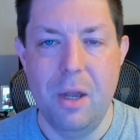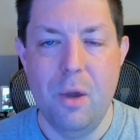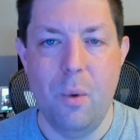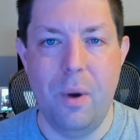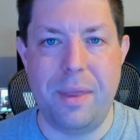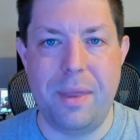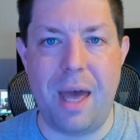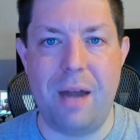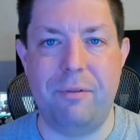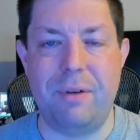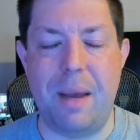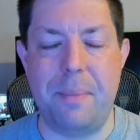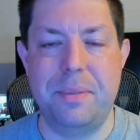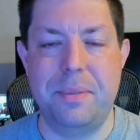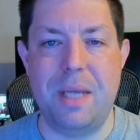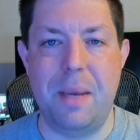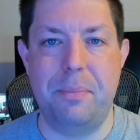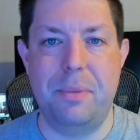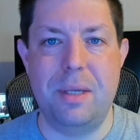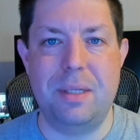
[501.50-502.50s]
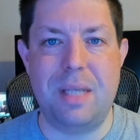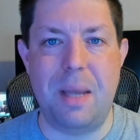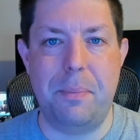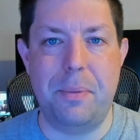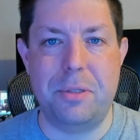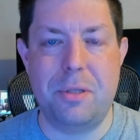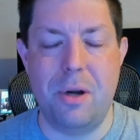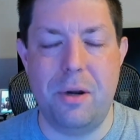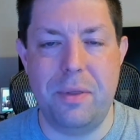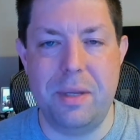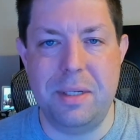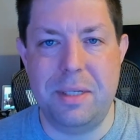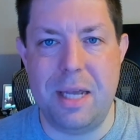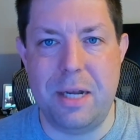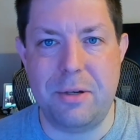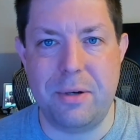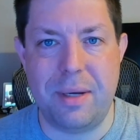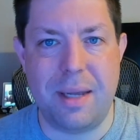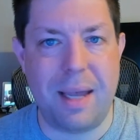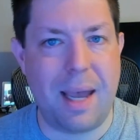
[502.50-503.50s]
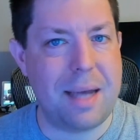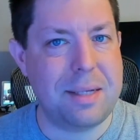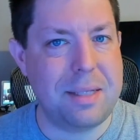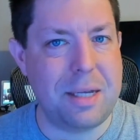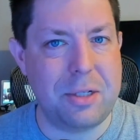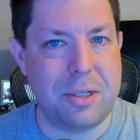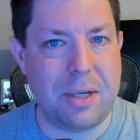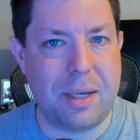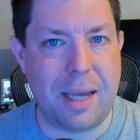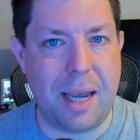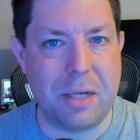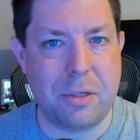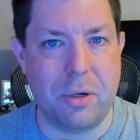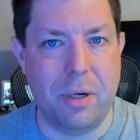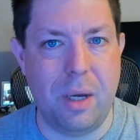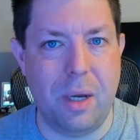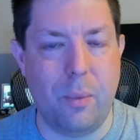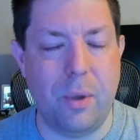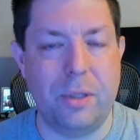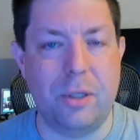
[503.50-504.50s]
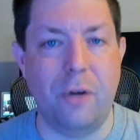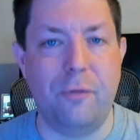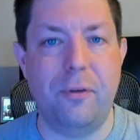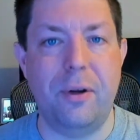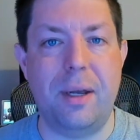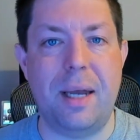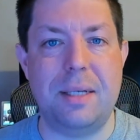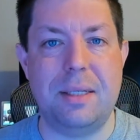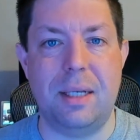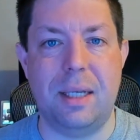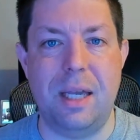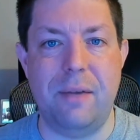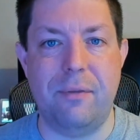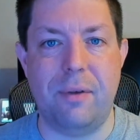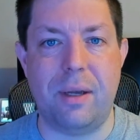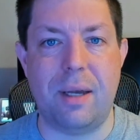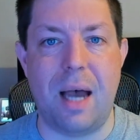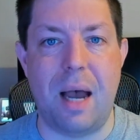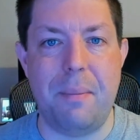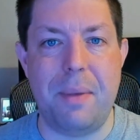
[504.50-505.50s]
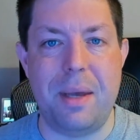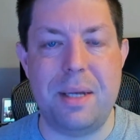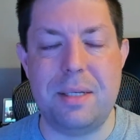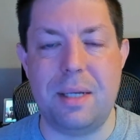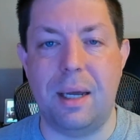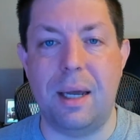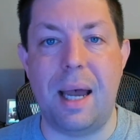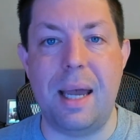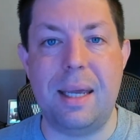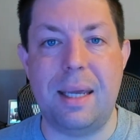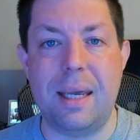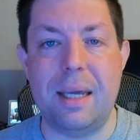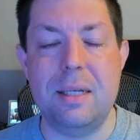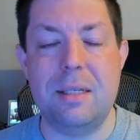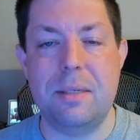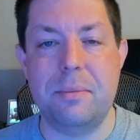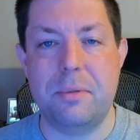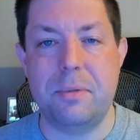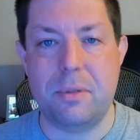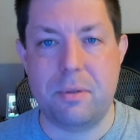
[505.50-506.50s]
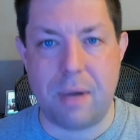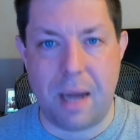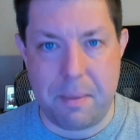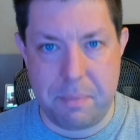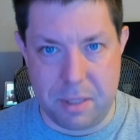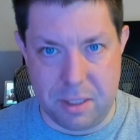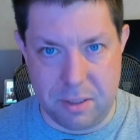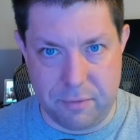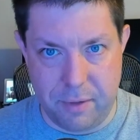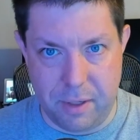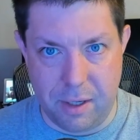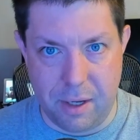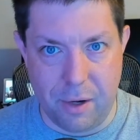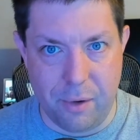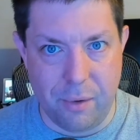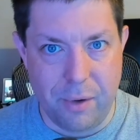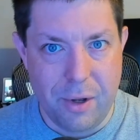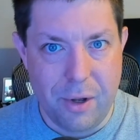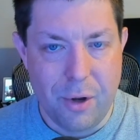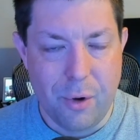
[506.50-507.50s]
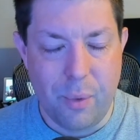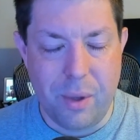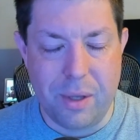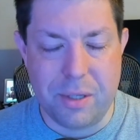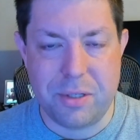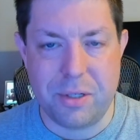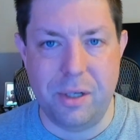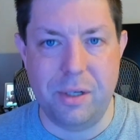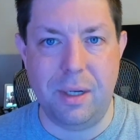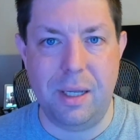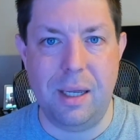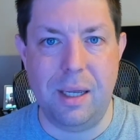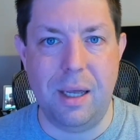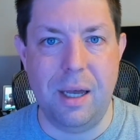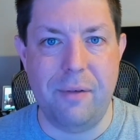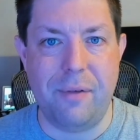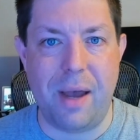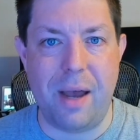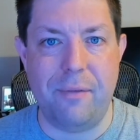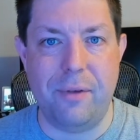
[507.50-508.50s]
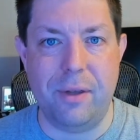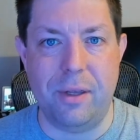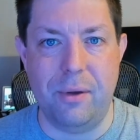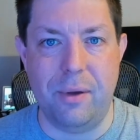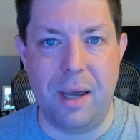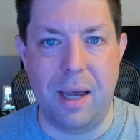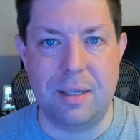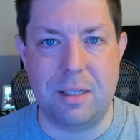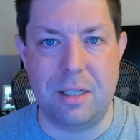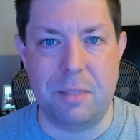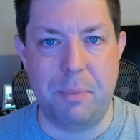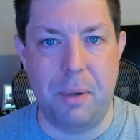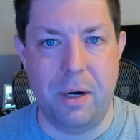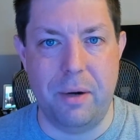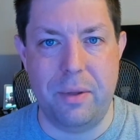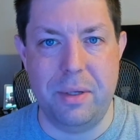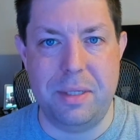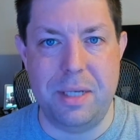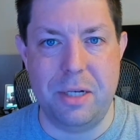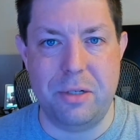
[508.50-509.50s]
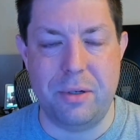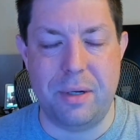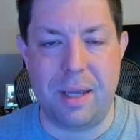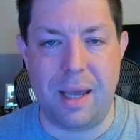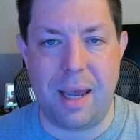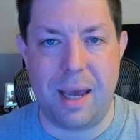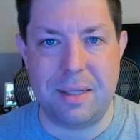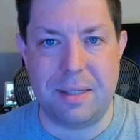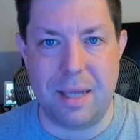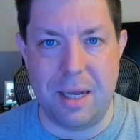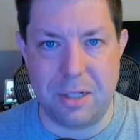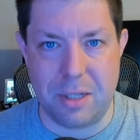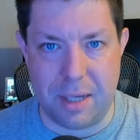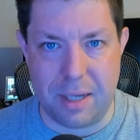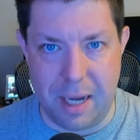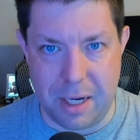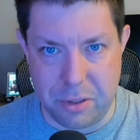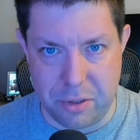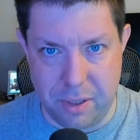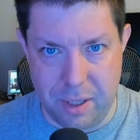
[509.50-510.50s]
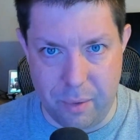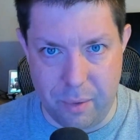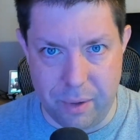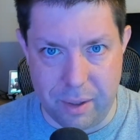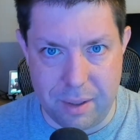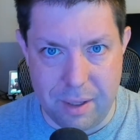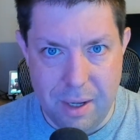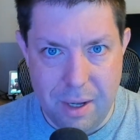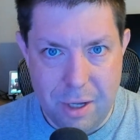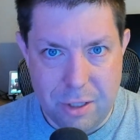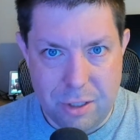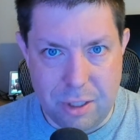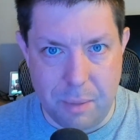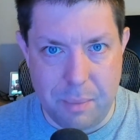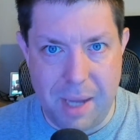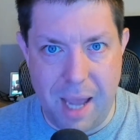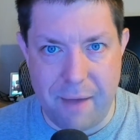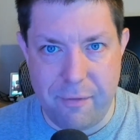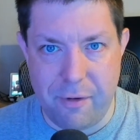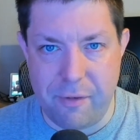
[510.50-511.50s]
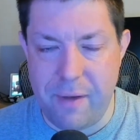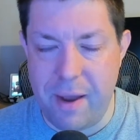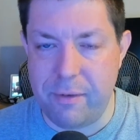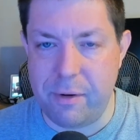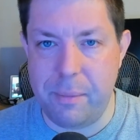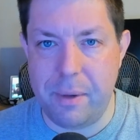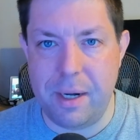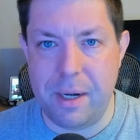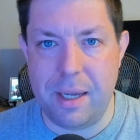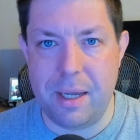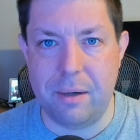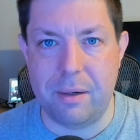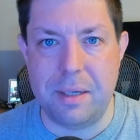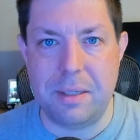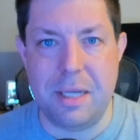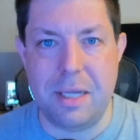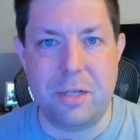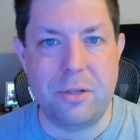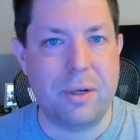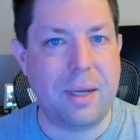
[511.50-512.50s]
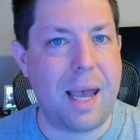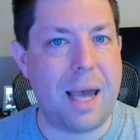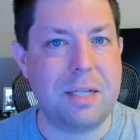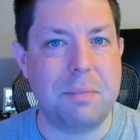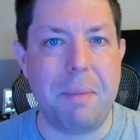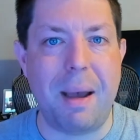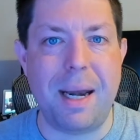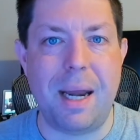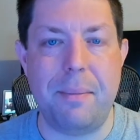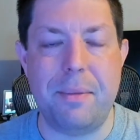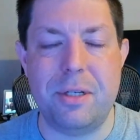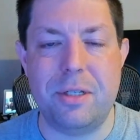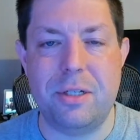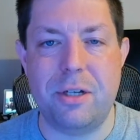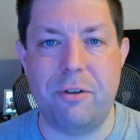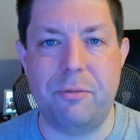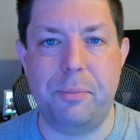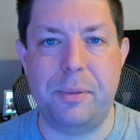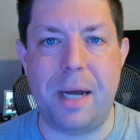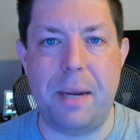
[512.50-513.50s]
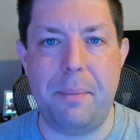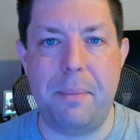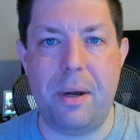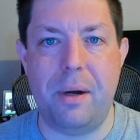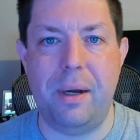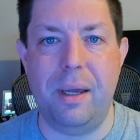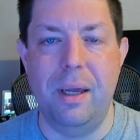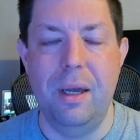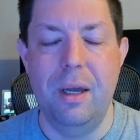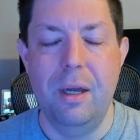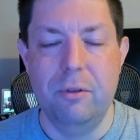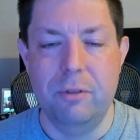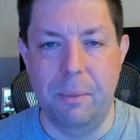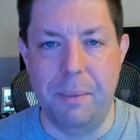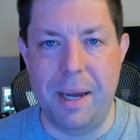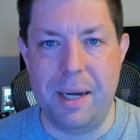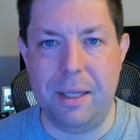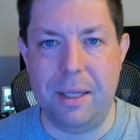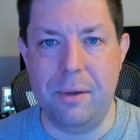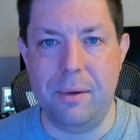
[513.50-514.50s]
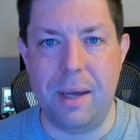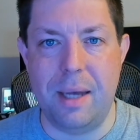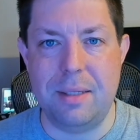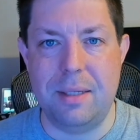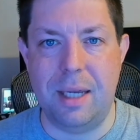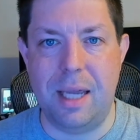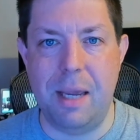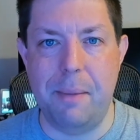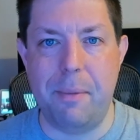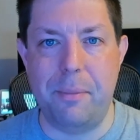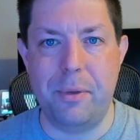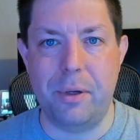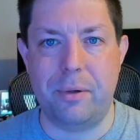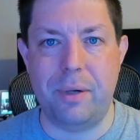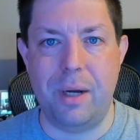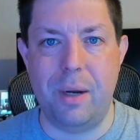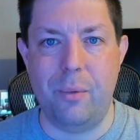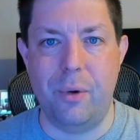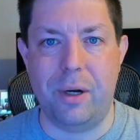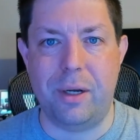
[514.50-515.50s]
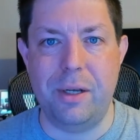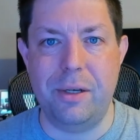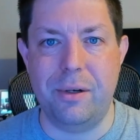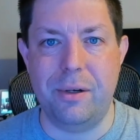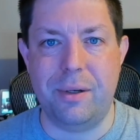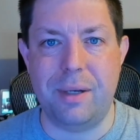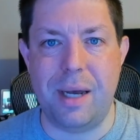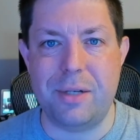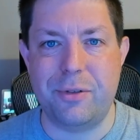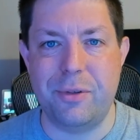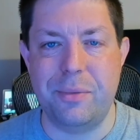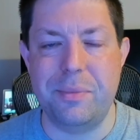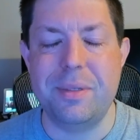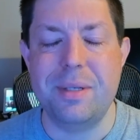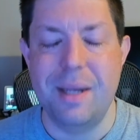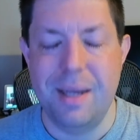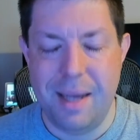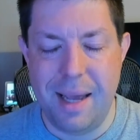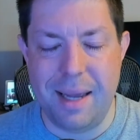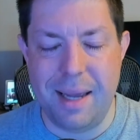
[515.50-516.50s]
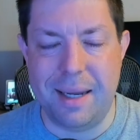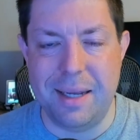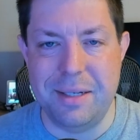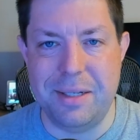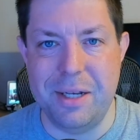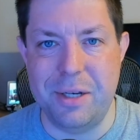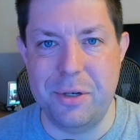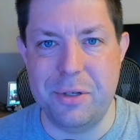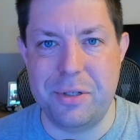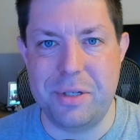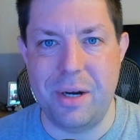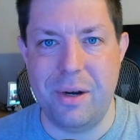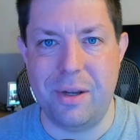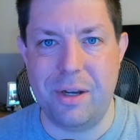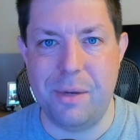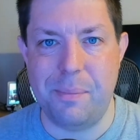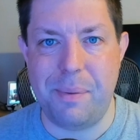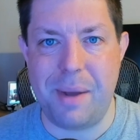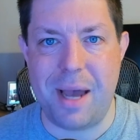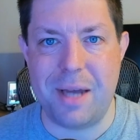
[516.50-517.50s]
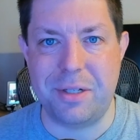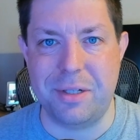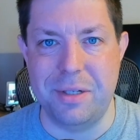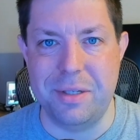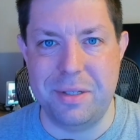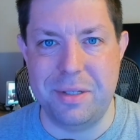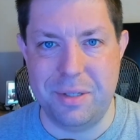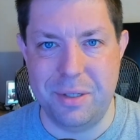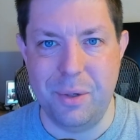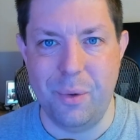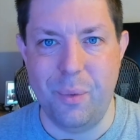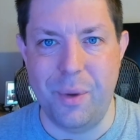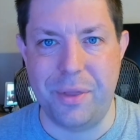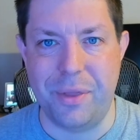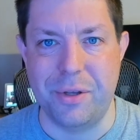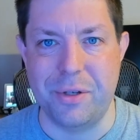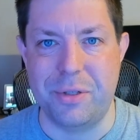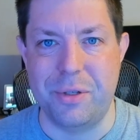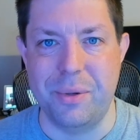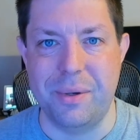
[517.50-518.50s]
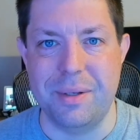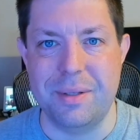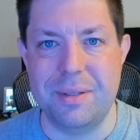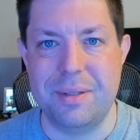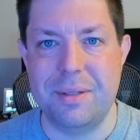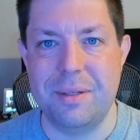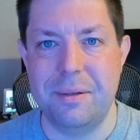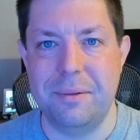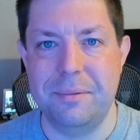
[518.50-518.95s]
Well, that wraps up this episode of the TeacherCast Educational Network. Don't forget to leave a comment, like, and subscribe this video. We certainly love having you guys as part of the TeacherCast Educational Network. So, on behalf of everybody here on TeacherCast, my name is Jeff Bradbury, reminding you guys to keep up the great work in your classrooms and continue sharing your passions with your students.